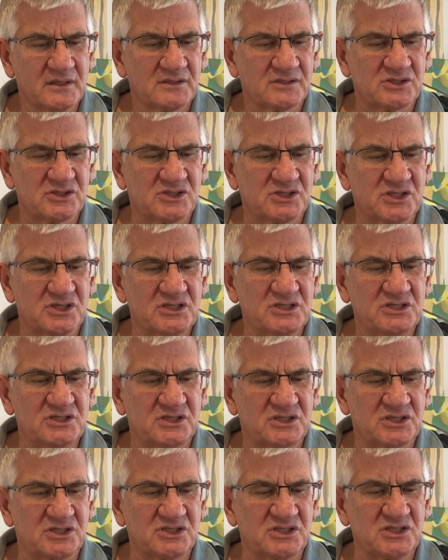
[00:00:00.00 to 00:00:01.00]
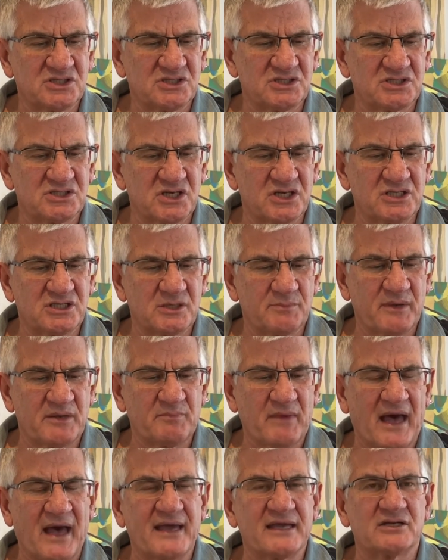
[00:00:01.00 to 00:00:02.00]
Decisions need to be
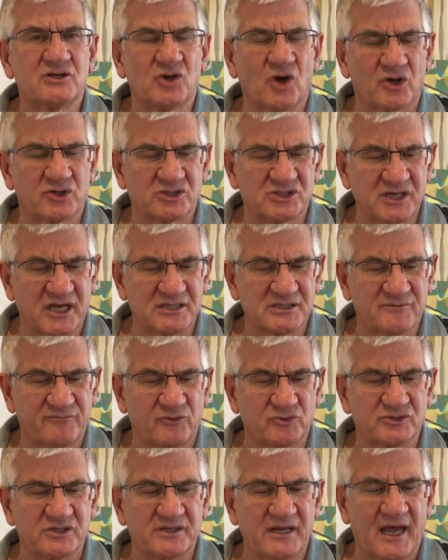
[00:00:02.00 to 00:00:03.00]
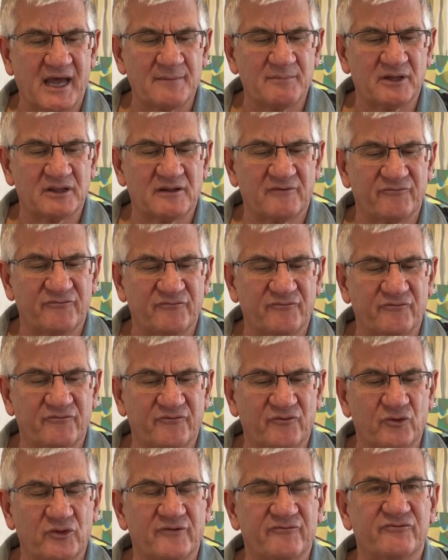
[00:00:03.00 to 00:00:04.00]
made not just for today, but
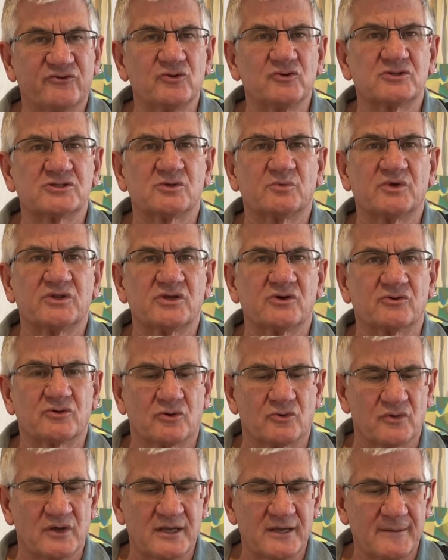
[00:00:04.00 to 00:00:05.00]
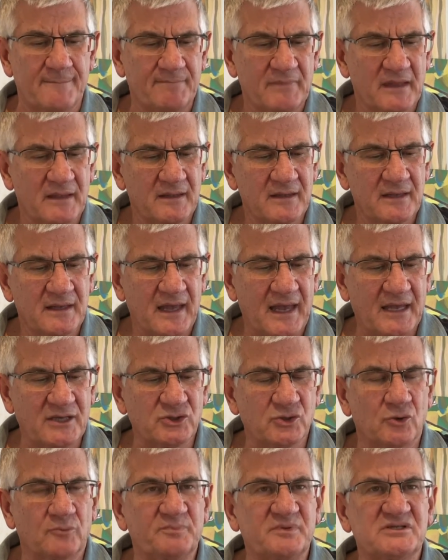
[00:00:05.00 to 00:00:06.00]
for the future with your career and
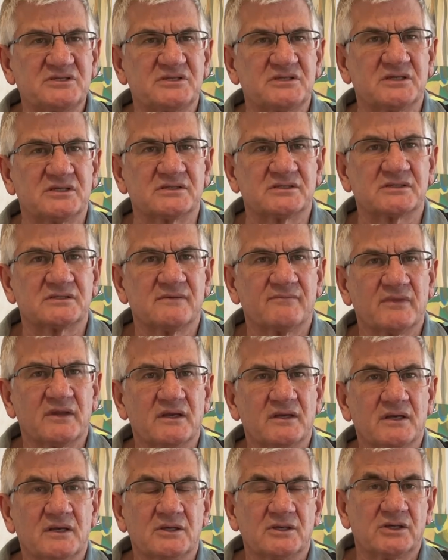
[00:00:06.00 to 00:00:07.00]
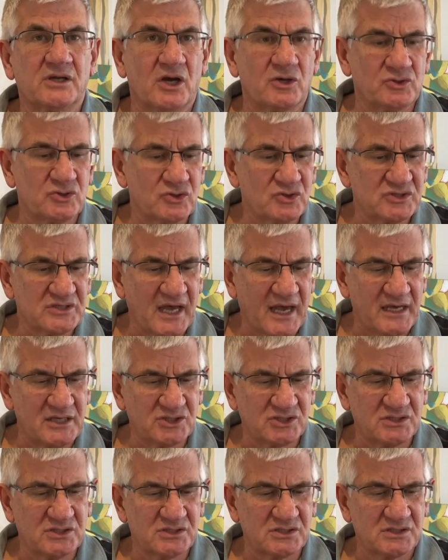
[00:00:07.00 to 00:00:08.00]
your business. You know, news
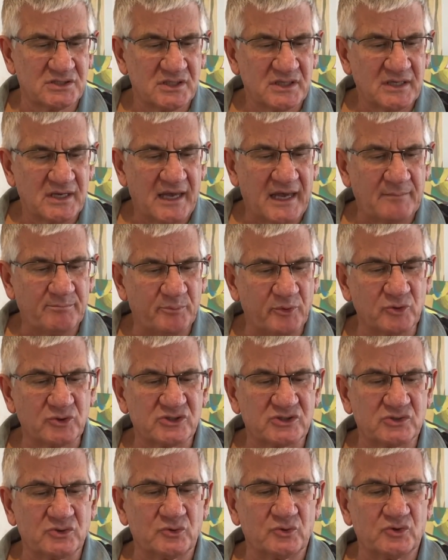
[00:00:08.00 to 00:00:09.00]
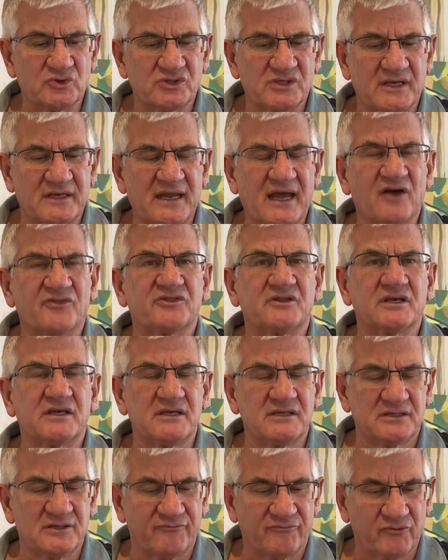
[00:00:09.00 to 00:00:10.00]
agents and bookstores are now
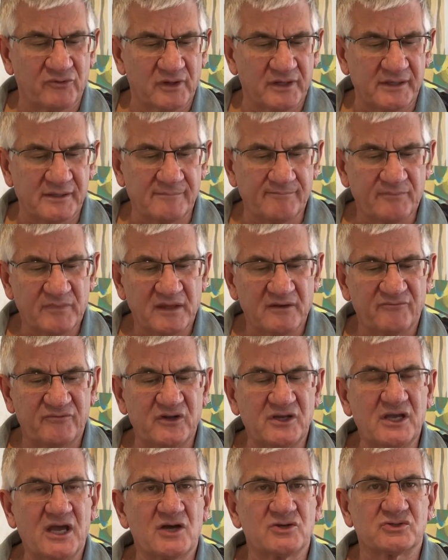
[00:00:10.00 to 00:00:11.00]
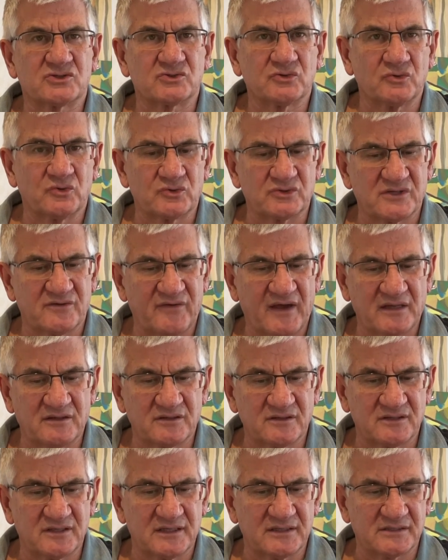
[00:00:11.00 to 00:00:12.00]
thinking differently. Video stores have had
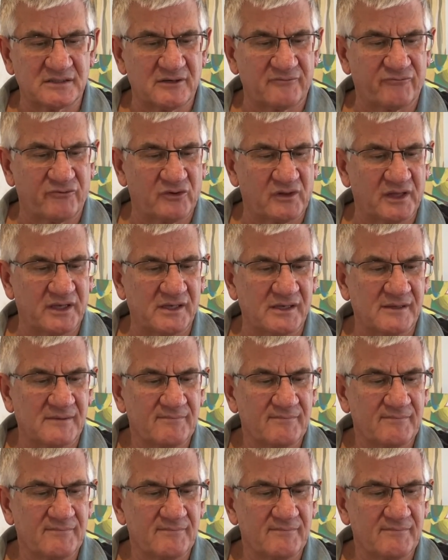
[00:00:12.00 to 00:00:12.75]
to think differently.